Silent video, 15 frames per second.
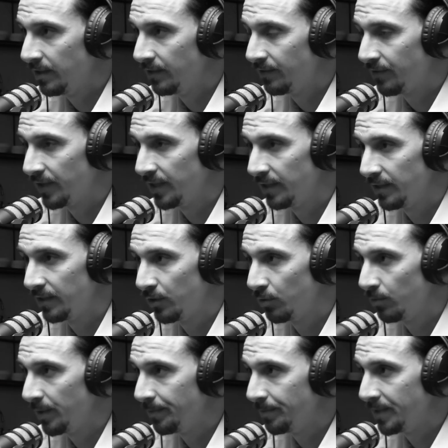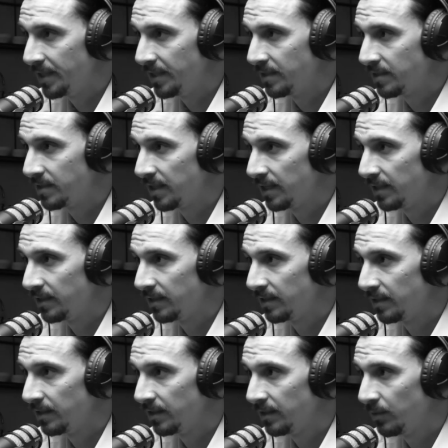different human beings
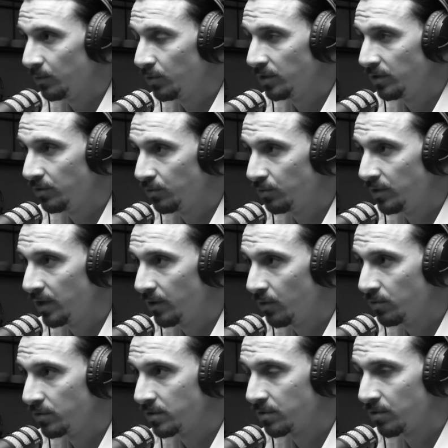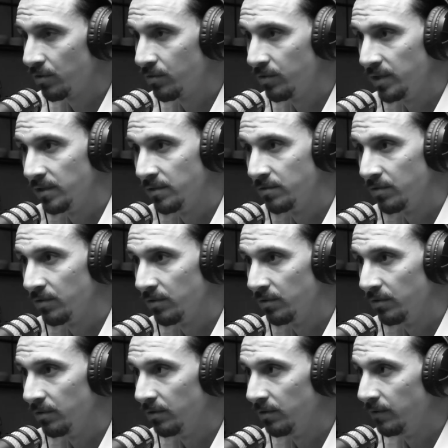that will do their own story.
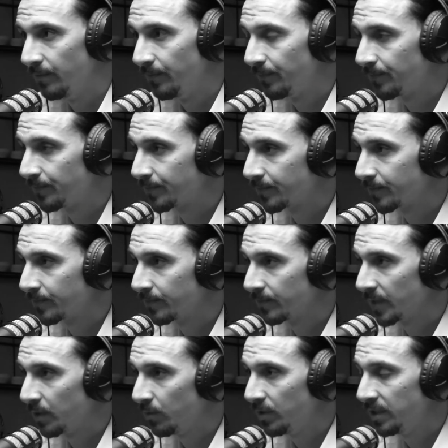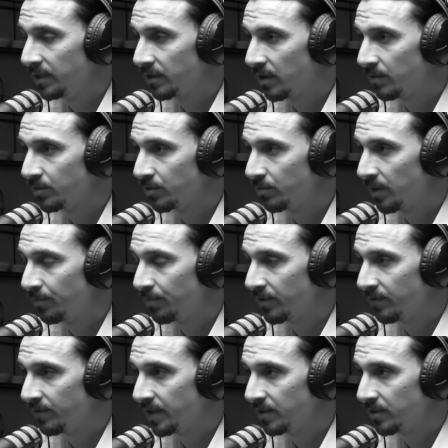So when it comes to my
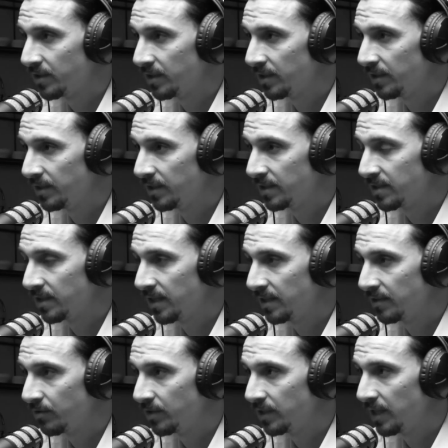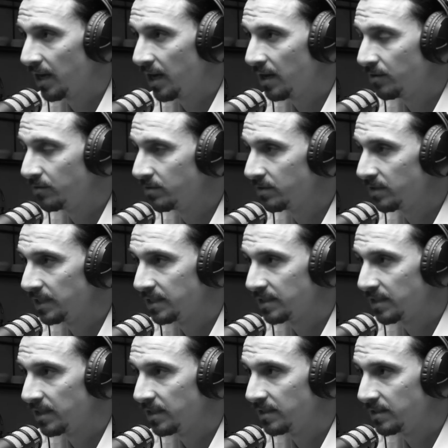profession, it doesn't enter in the house. It
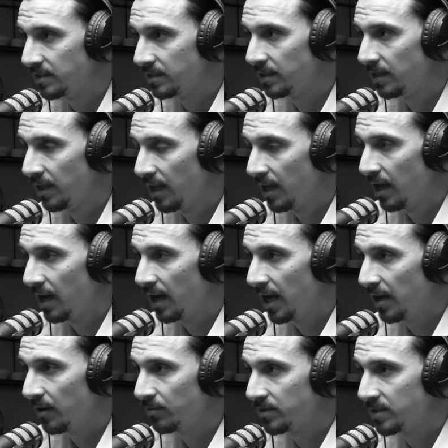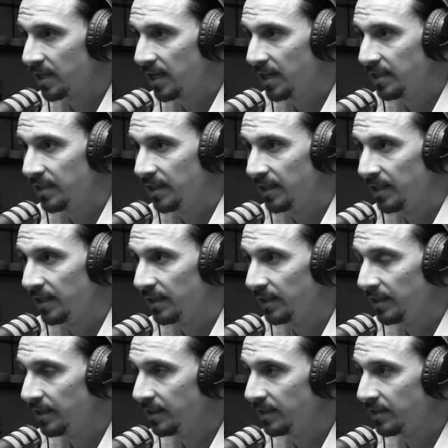stays outside
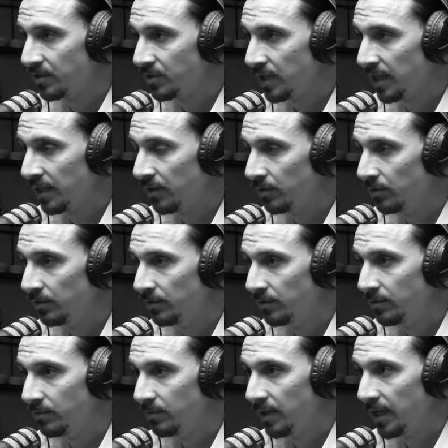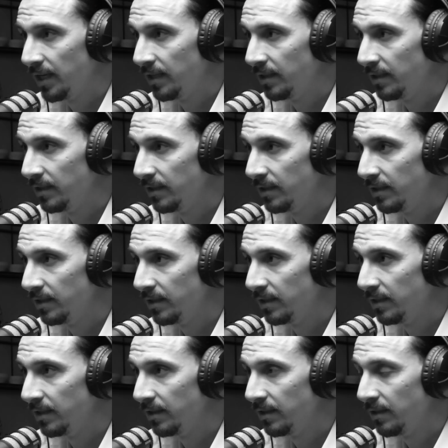and in the shadow. And
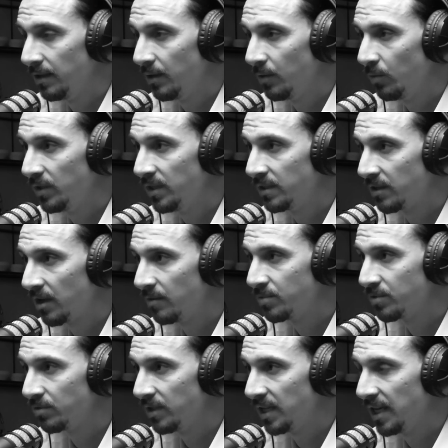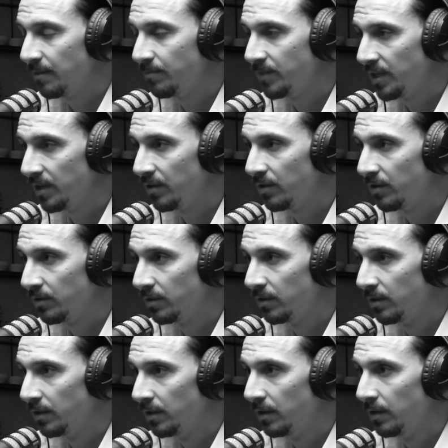when it comes to them, they
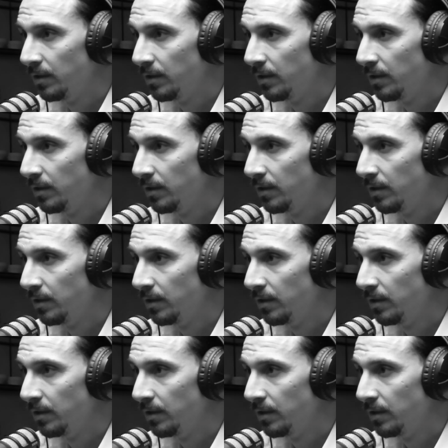are